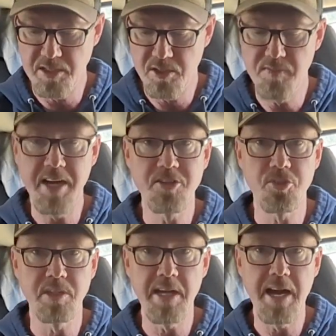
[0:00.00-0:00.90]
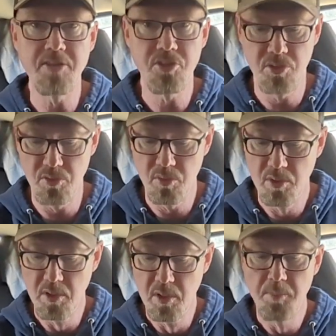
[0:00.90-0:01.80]
You've actually got to
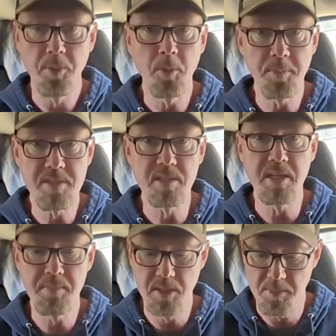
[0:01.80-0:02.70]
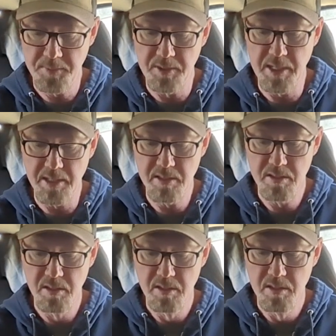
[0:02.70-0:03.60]
purposely manipulate it
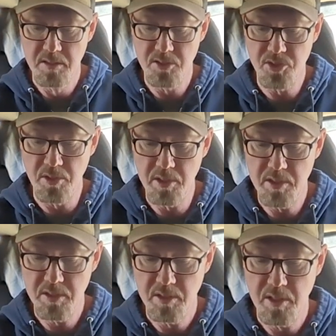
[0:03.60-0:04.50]
to turn it,